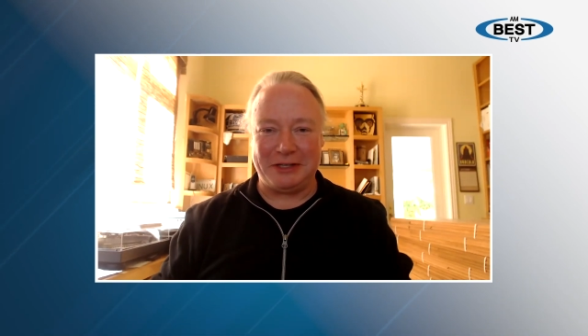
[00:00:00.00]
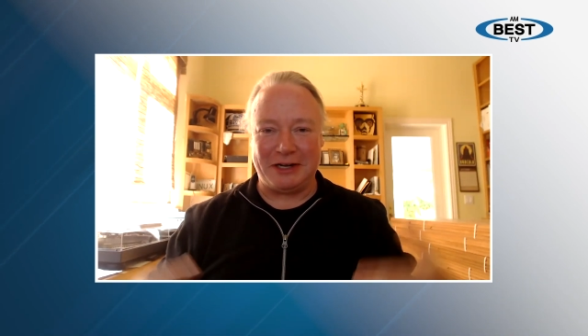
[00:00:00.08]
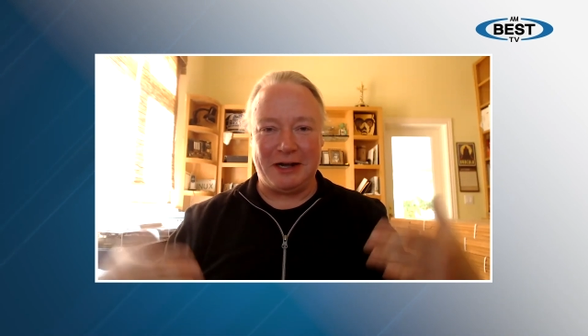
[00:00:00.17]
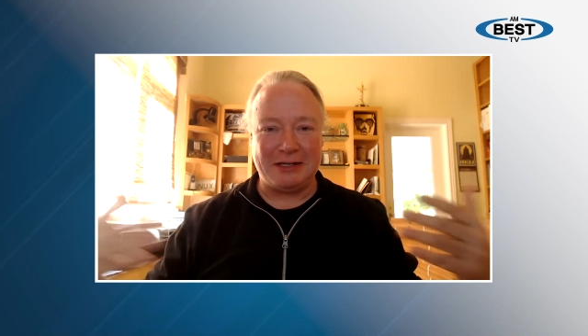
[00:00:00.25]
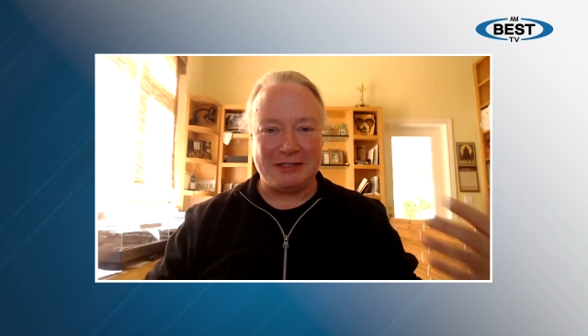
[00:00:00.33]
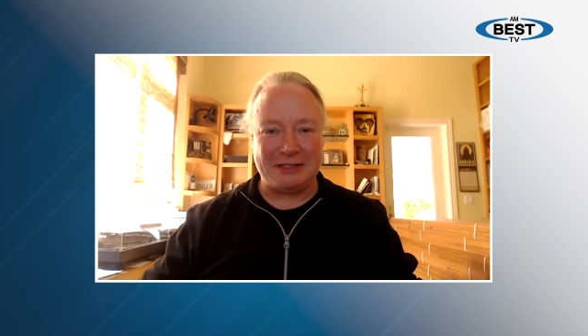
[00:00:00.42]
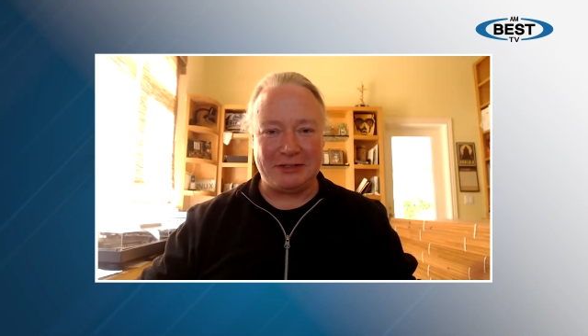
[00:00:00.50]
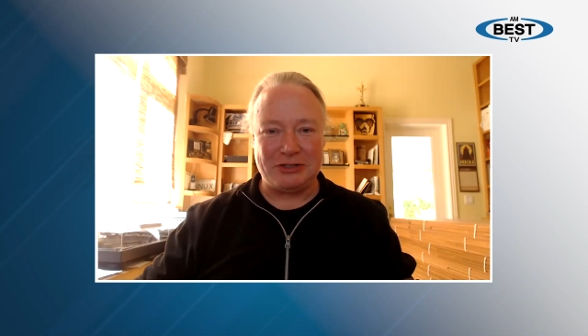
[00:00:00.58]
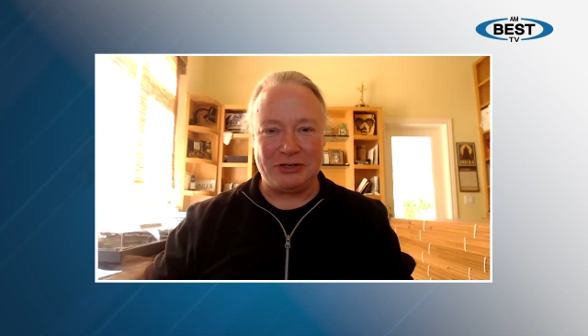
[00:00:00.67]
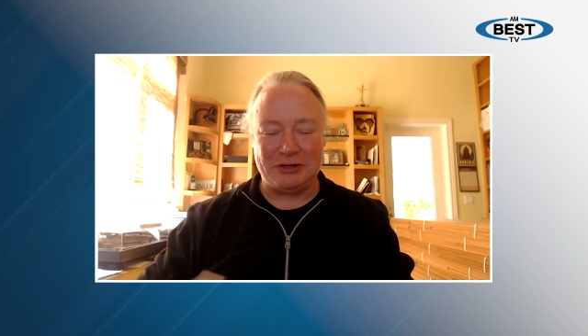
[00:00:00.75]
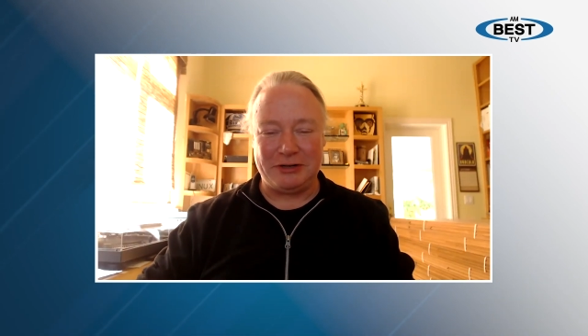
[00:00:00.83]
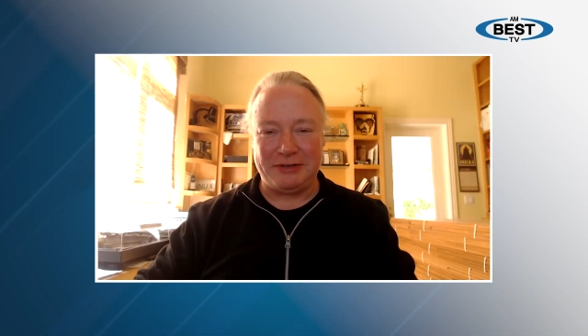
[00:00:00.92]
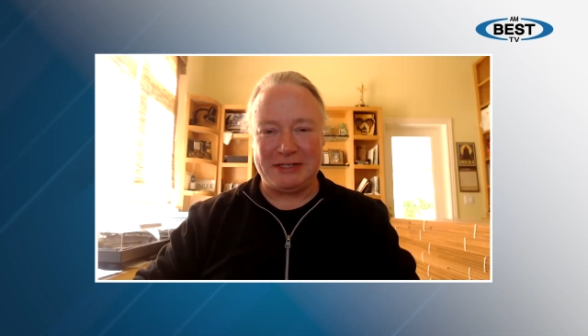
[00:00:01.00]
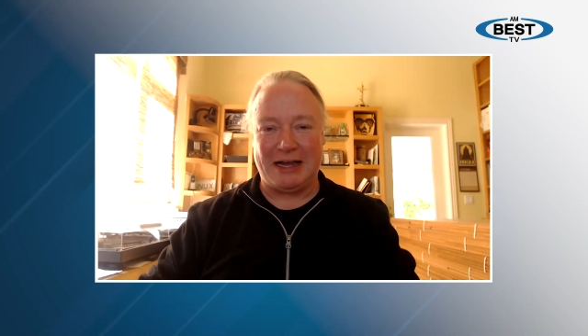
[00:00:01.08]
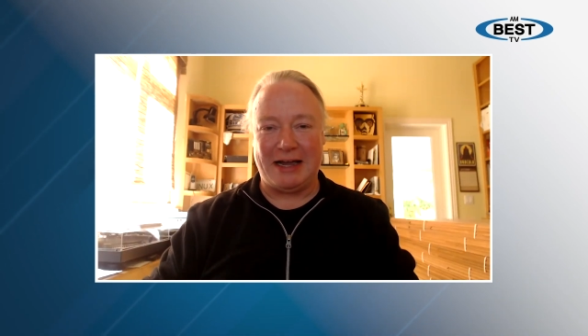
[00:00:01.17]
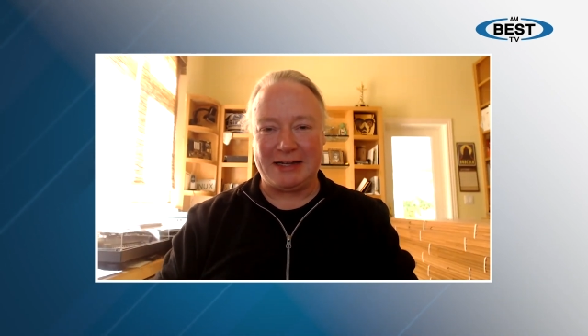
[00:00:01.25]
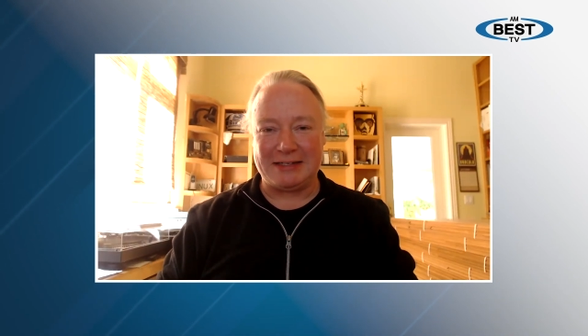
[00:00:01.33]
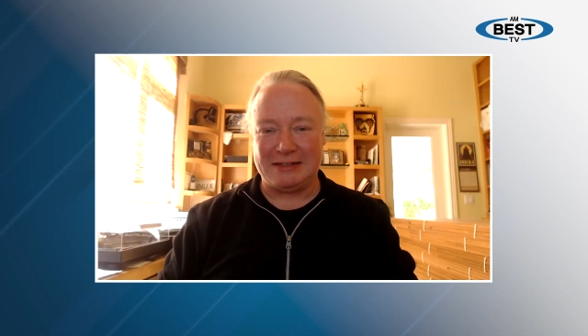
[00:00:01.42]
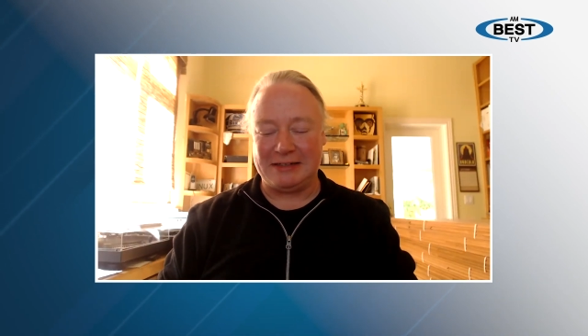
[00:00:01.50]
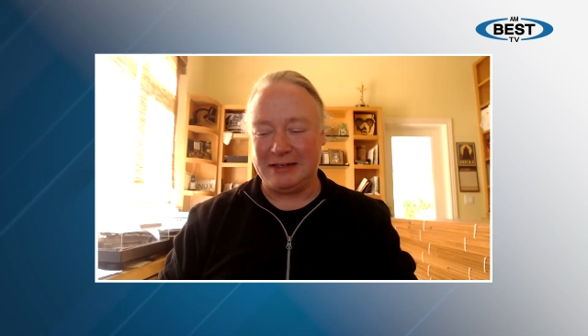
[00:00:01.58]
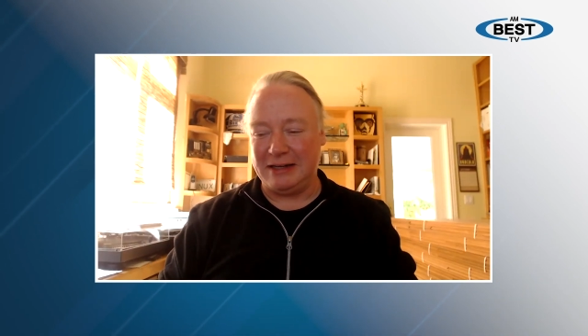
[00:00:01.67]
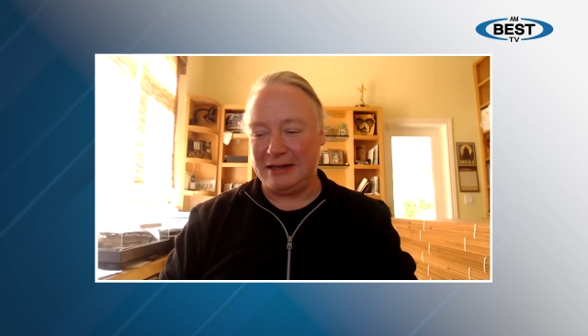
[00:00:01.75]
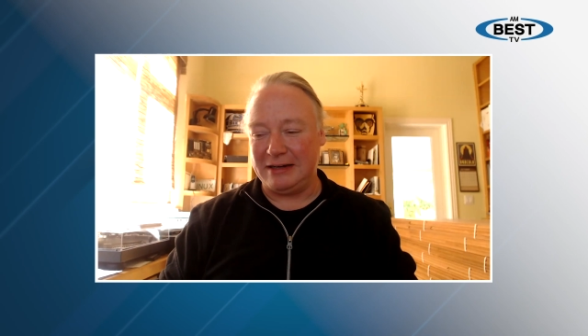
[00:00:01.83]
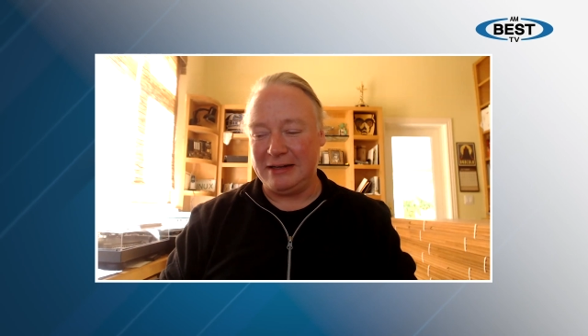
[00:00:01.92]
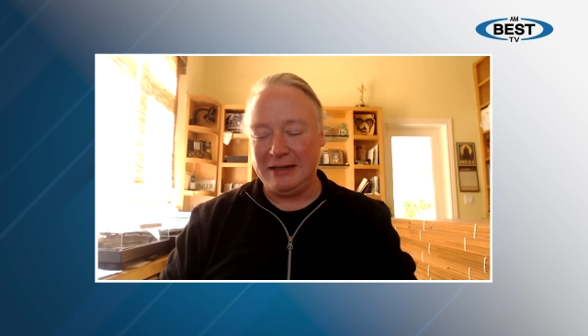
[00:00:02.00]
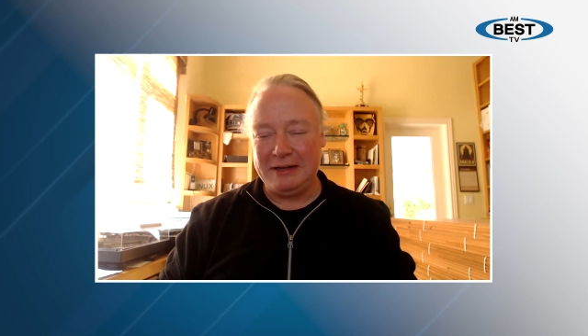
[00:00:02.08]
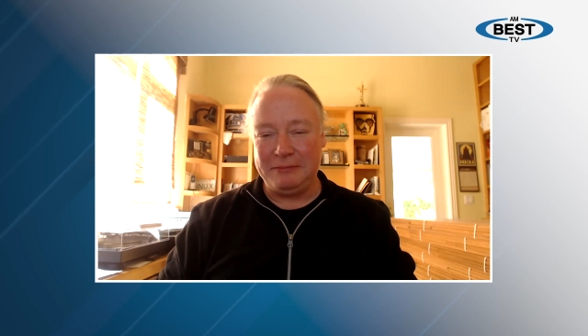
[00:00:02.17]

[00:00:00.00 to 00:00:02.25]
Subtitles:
the constant churn of attacks and